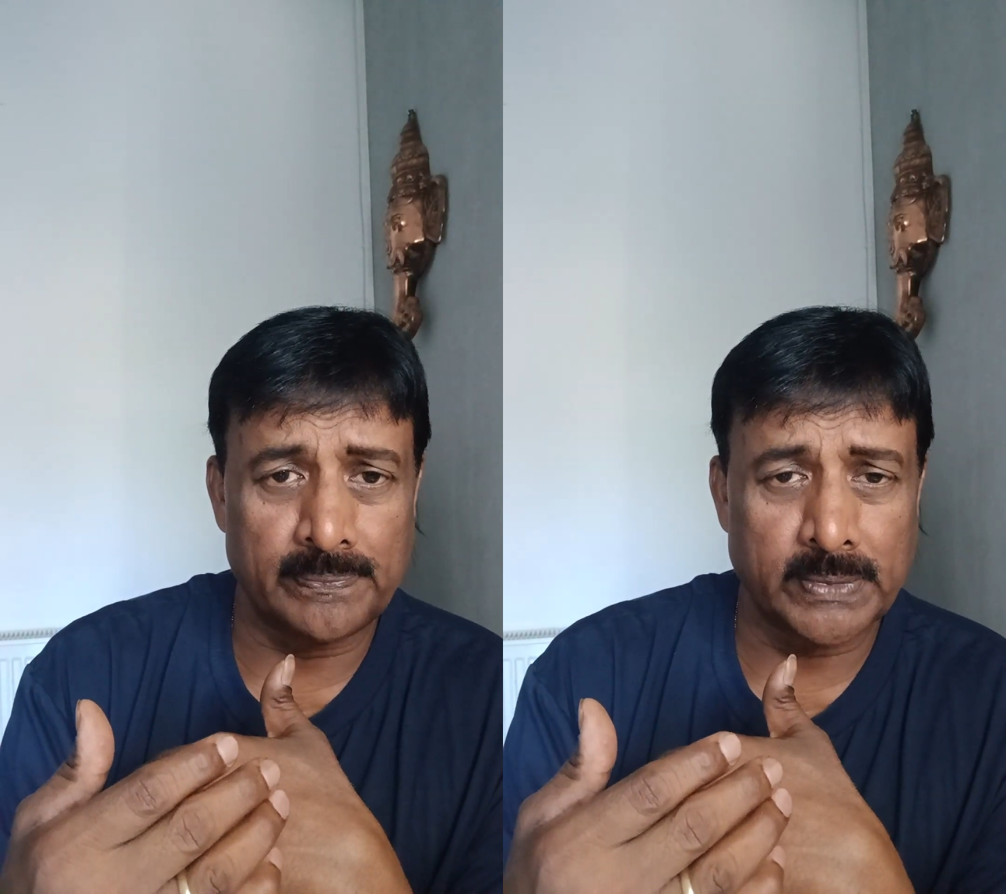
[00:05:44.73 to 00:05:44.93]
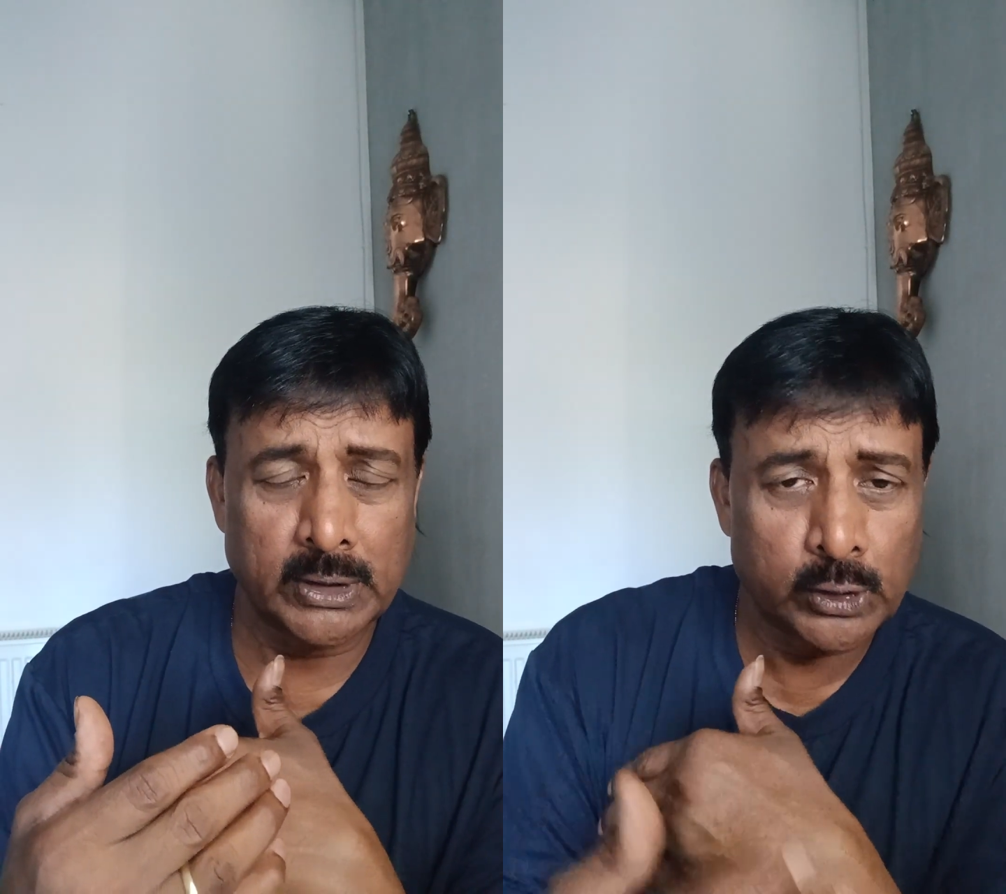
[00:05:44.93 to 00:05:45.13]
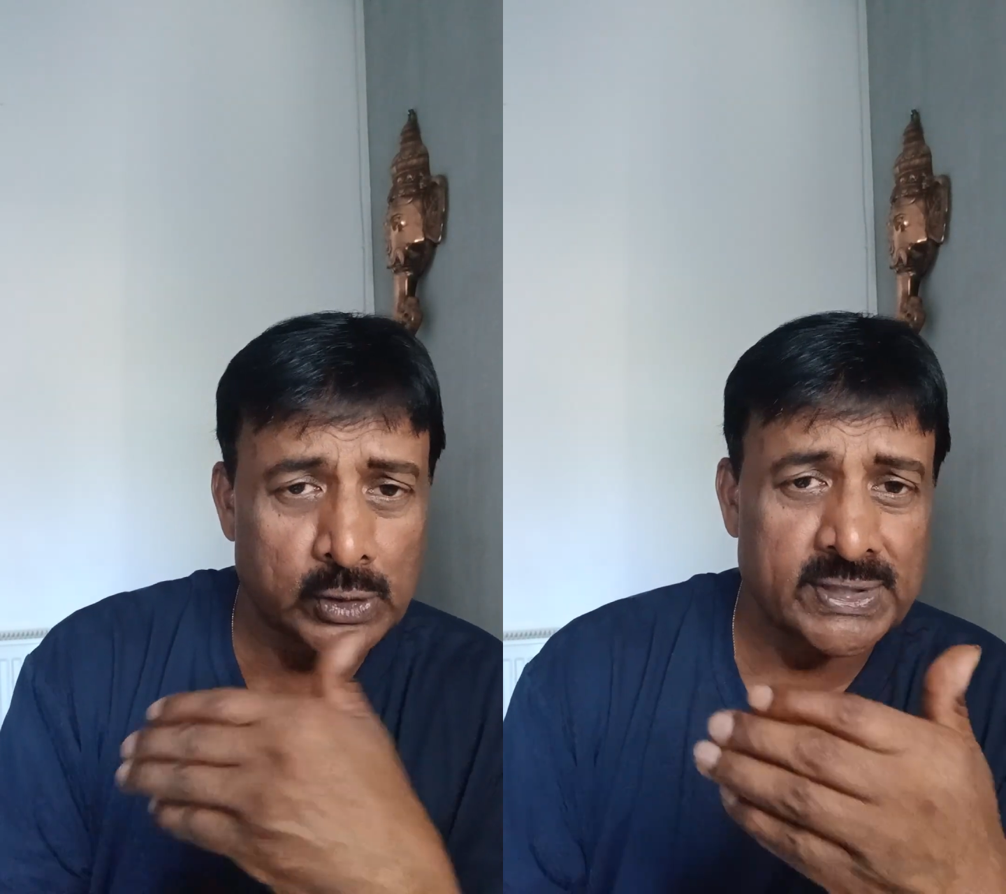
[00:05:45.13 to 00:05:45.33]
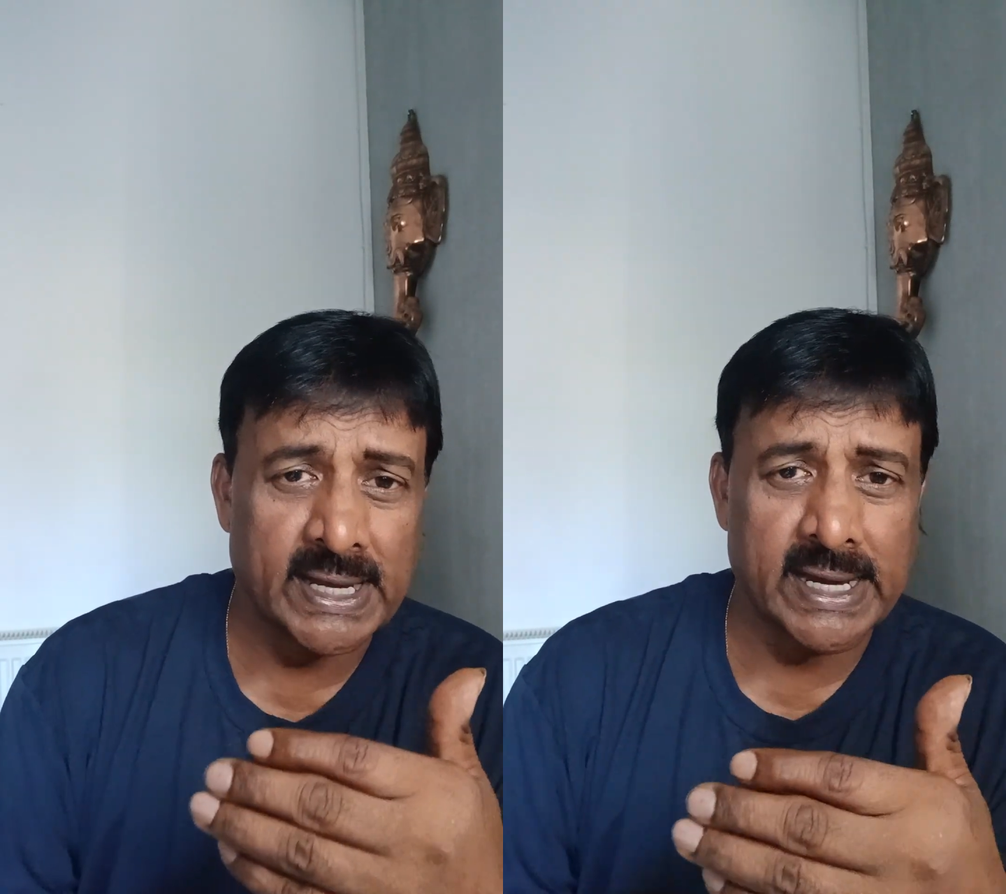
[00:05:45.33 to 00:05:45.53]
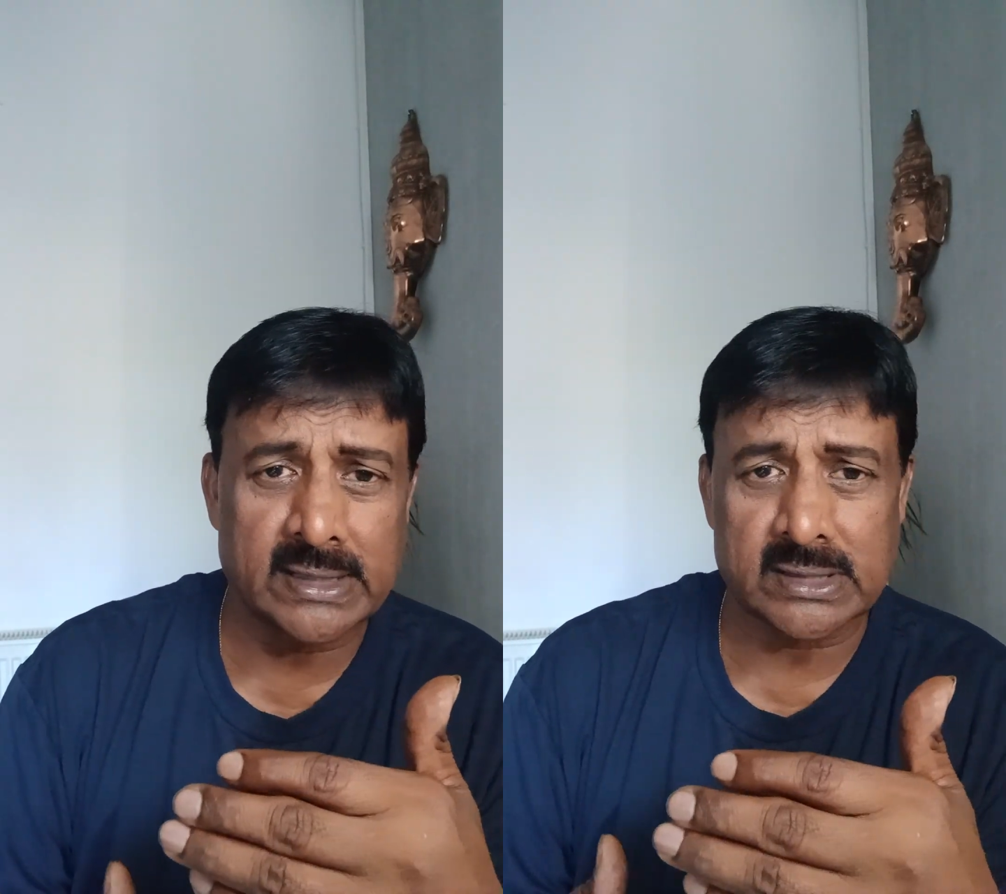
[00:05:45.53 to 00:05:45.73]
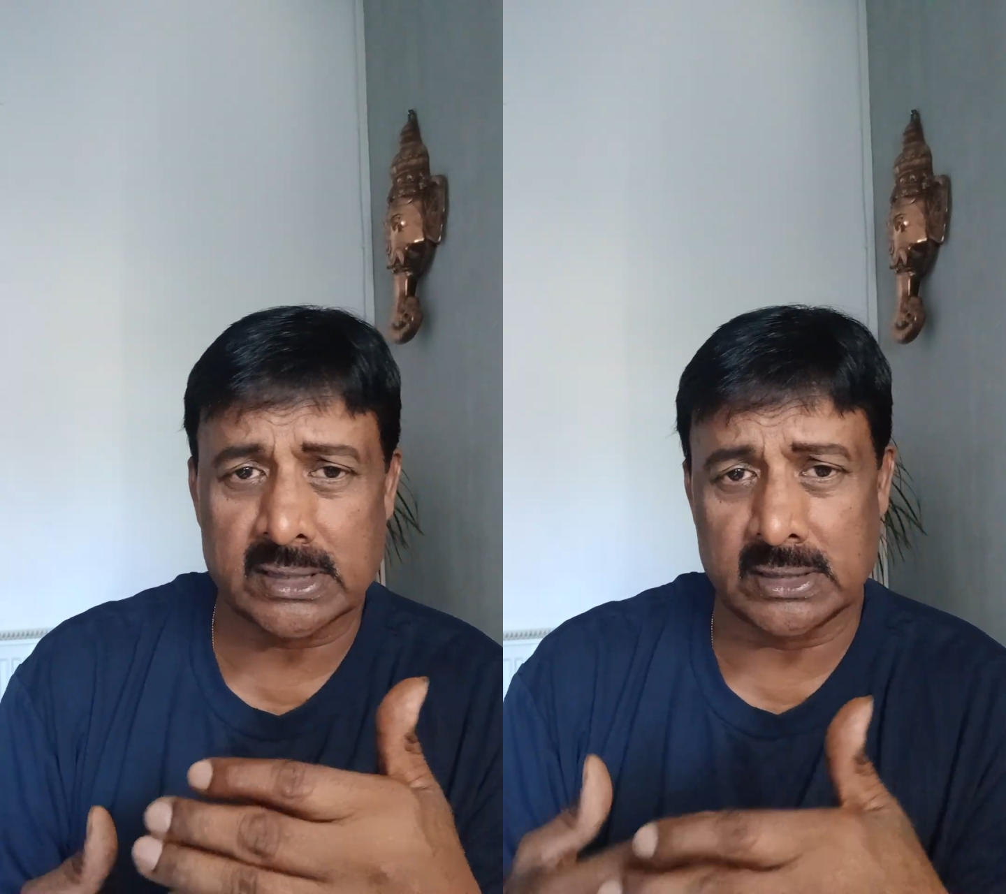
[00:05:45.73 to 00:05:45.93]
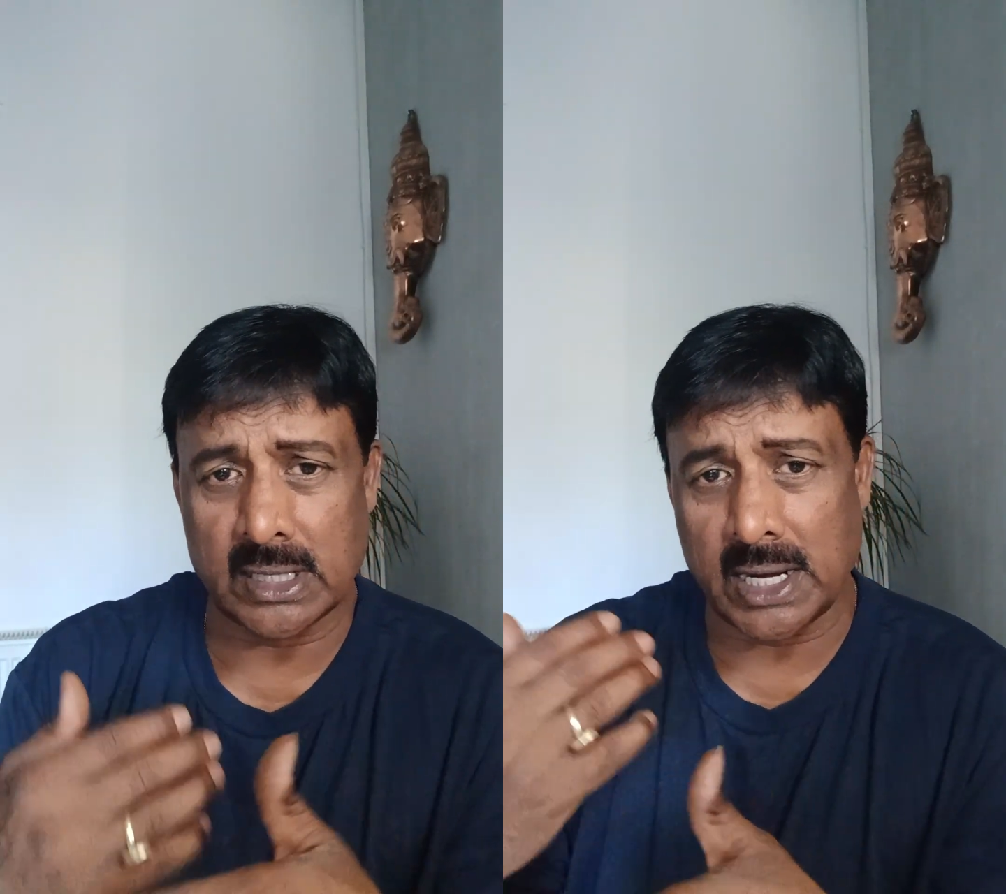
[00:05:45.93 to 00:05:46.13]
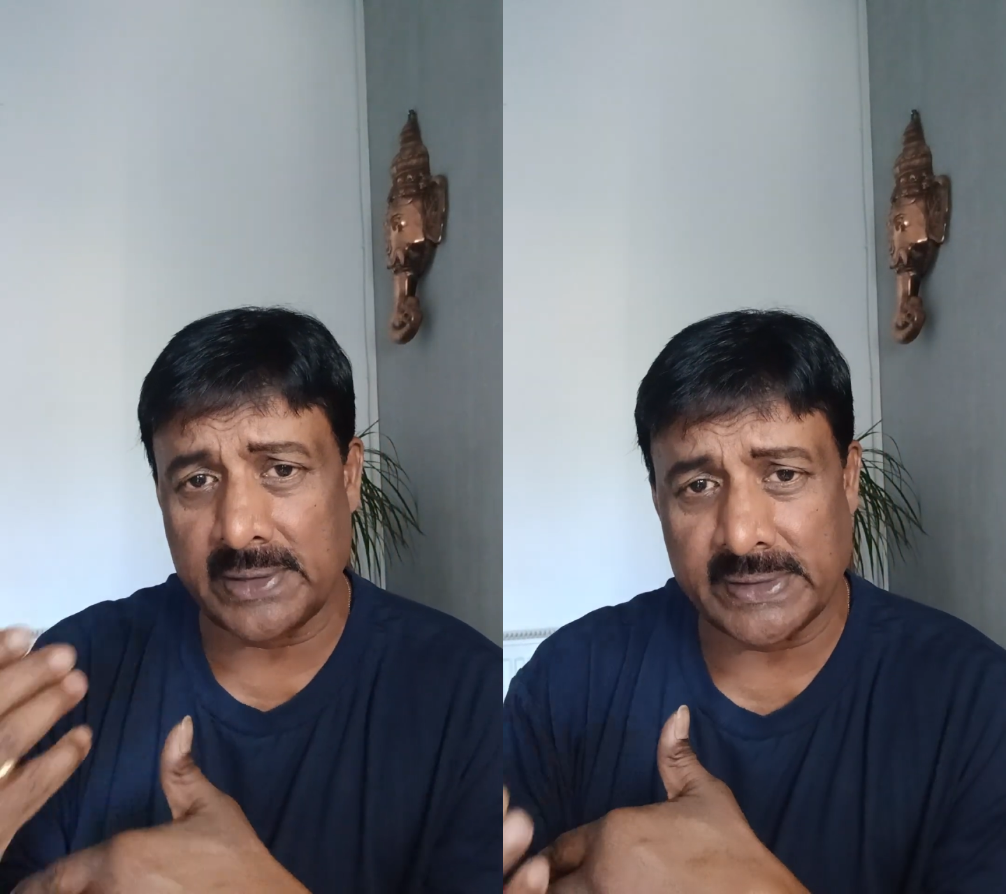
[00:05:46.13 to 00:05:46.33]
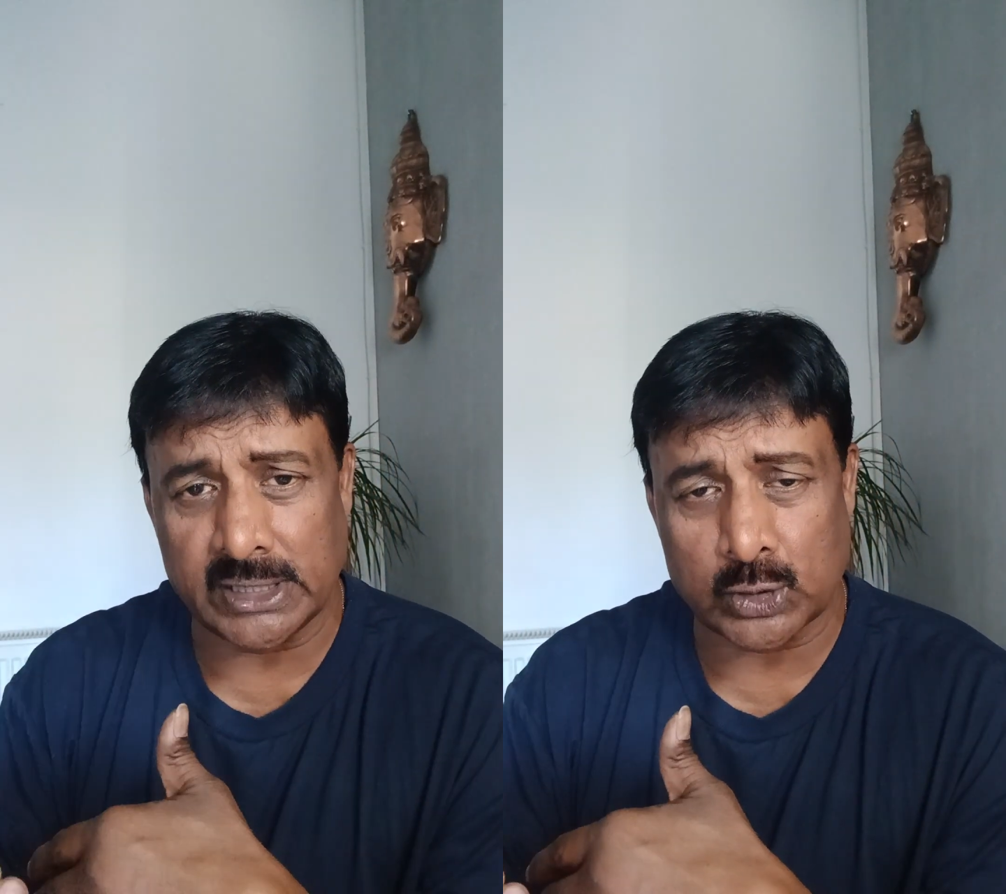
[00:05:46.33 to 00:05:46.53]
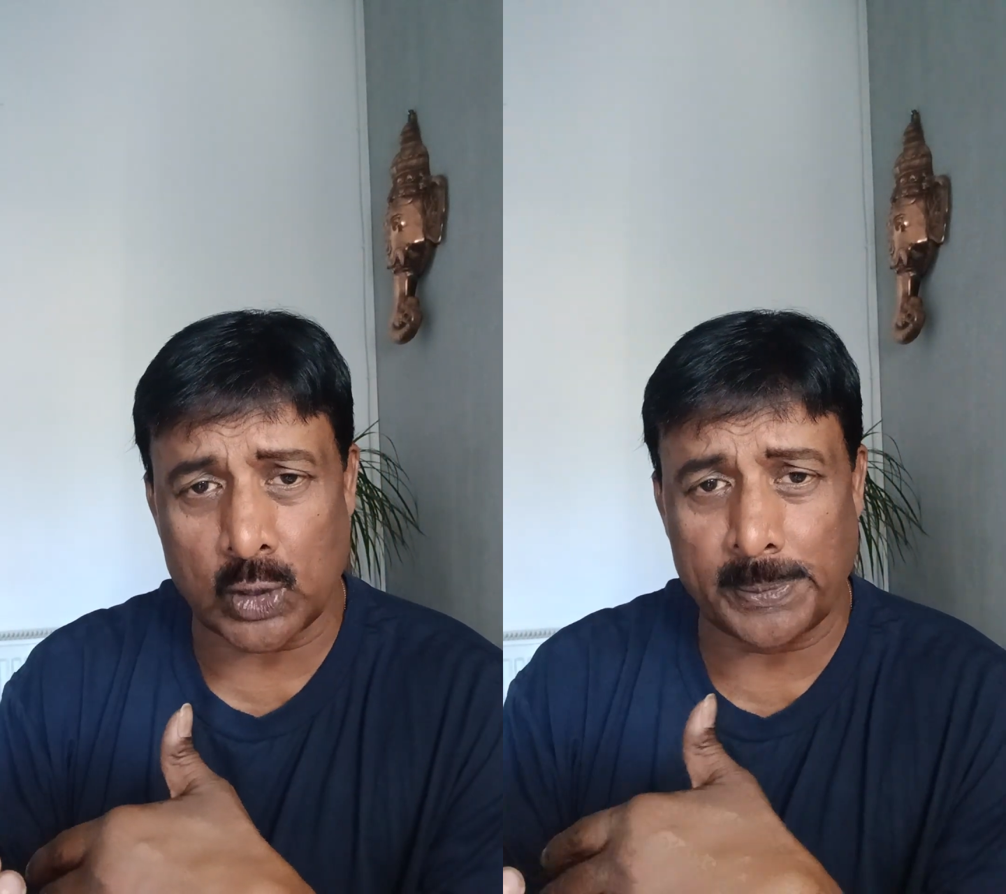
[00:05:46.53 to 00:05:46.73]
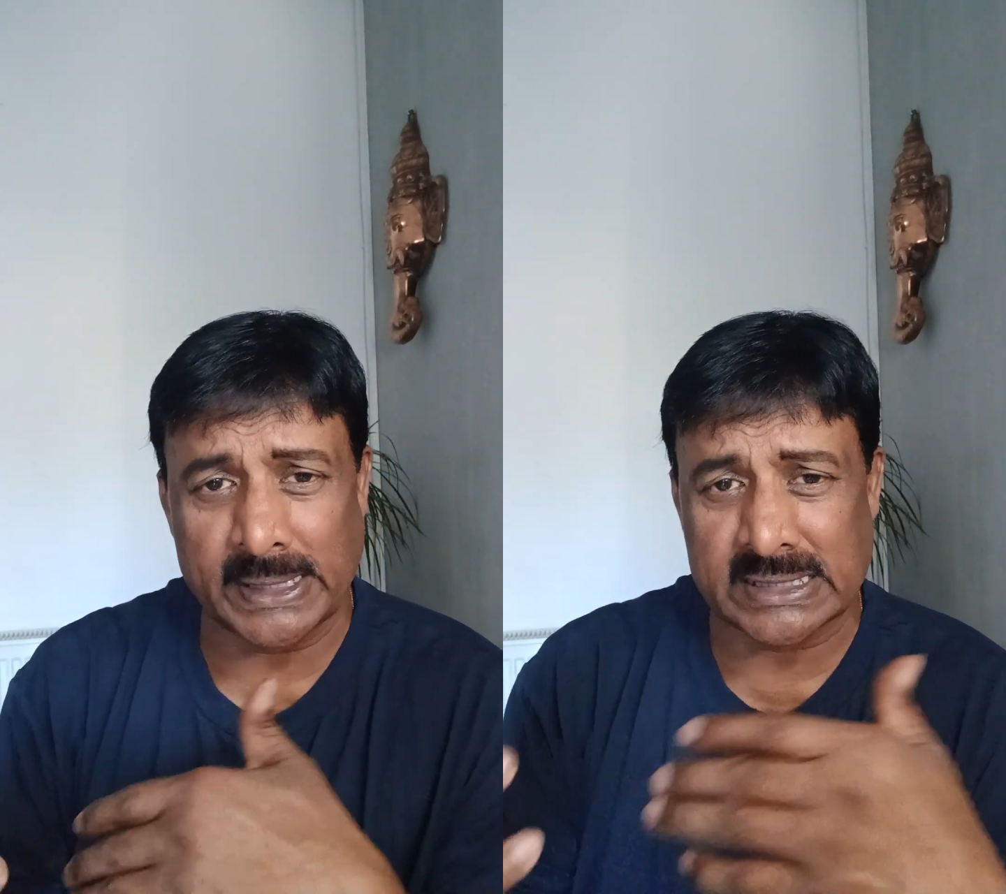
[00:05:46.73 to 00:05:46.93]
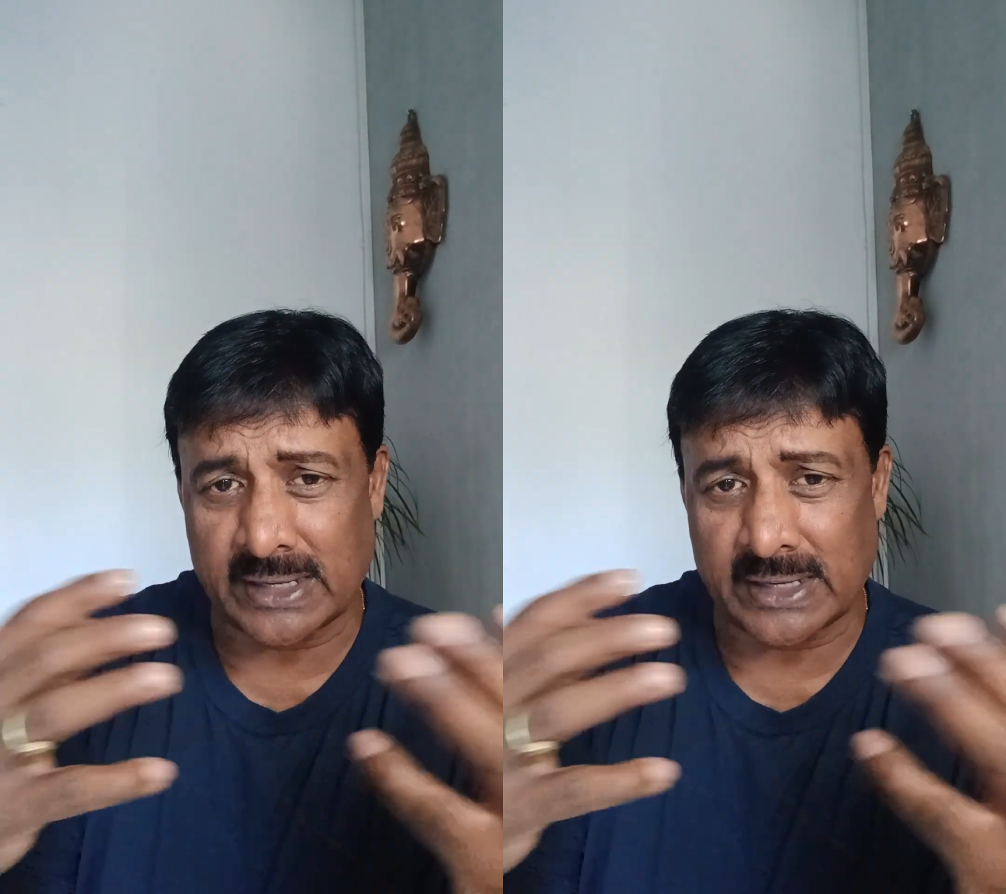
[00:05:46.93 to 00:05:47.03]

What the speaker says: neuroscience and Ayurvedic topics,